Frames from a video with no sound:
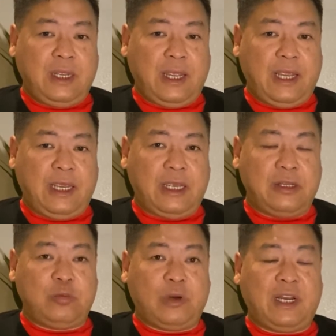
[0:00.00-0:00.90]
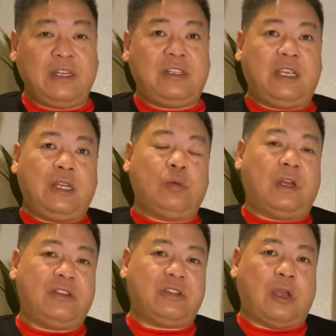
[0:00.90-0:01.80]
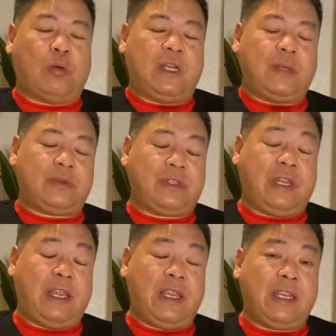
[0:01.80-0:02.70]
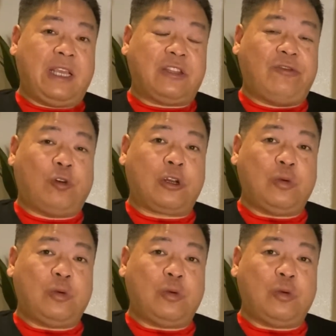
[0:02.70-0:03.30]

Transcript: and what I did was I wound up staying at the Four